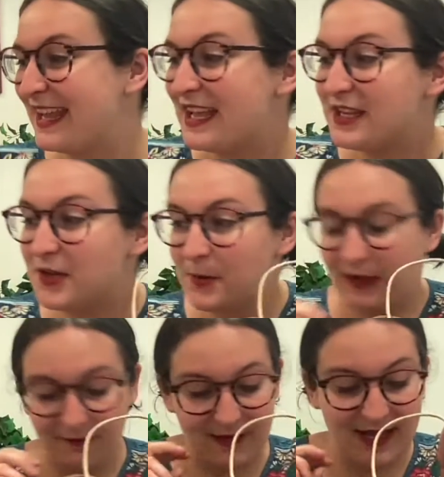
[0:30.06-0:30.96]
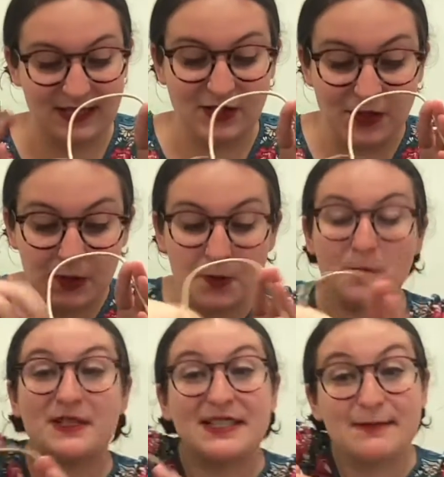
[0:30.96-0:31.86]
You will find 2
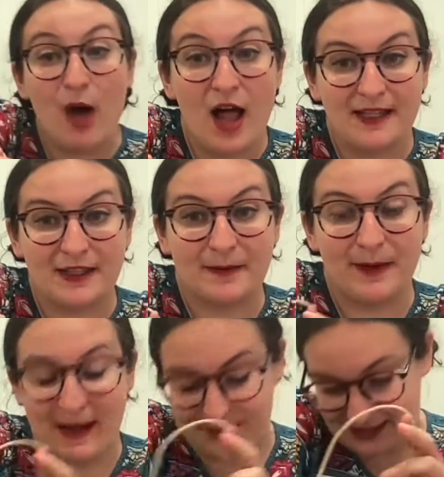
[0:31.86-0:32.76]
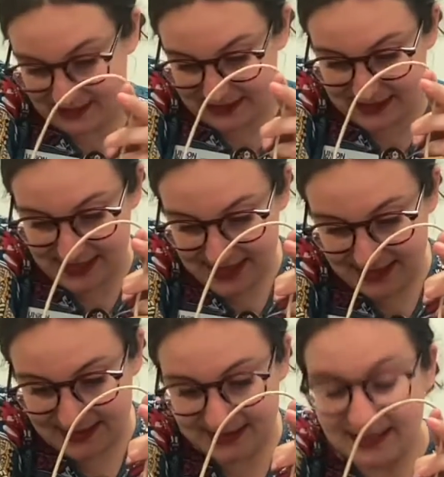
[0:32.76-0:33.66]
smaller popsicle
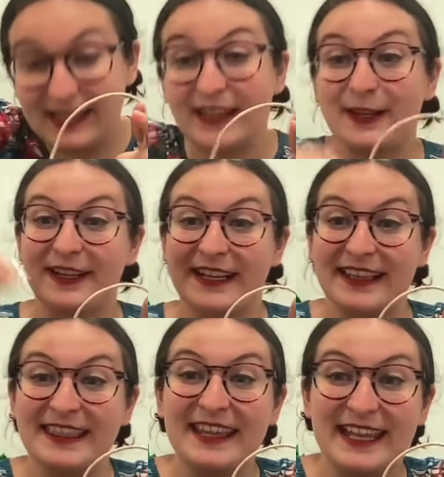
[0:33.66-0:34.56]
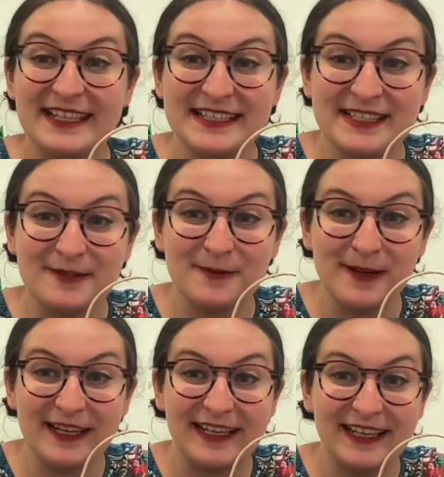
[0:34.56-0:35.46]
sticks. They look like this,
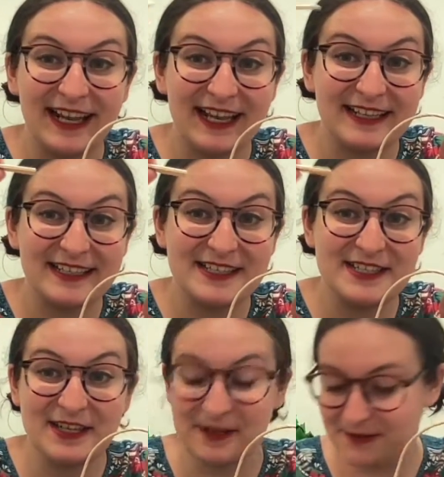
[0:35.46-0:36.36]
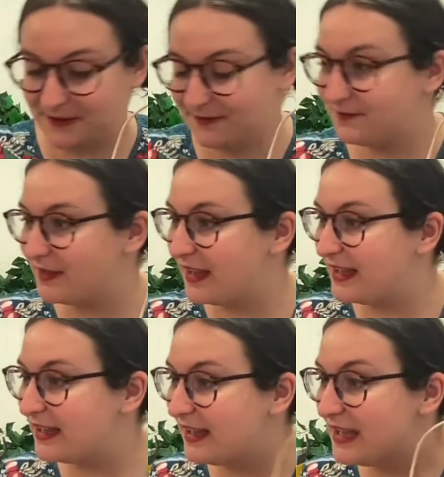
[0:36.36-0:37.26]
1 and 2.
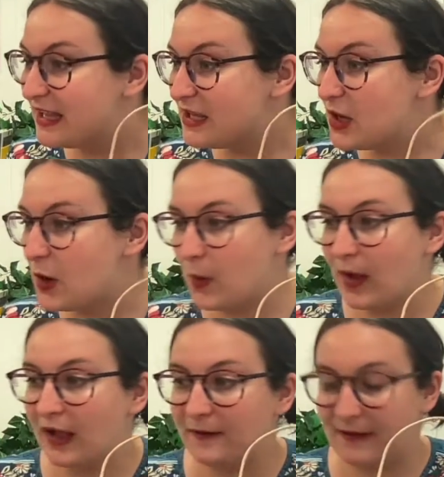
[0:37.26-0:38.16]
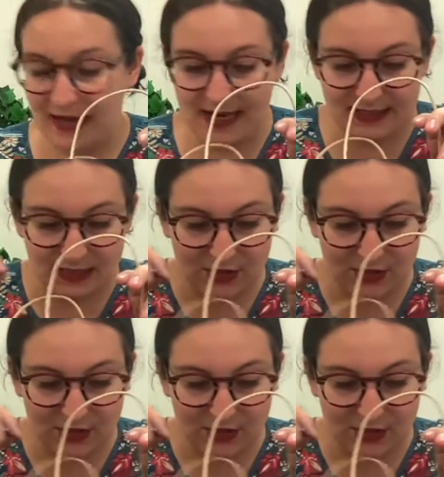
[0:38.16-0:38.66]
You will find